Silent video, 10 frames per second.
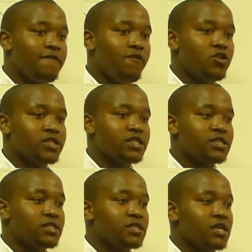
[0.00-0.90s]
a
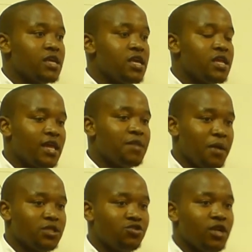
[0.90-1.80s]
force in
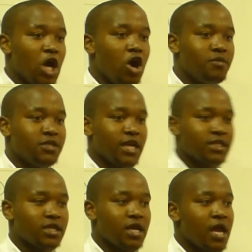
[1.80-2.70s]
that particular
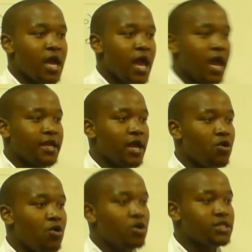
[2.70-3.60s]
object and
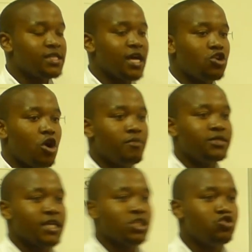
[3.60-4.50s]
I cause that
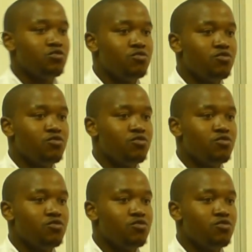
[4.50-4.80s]
object to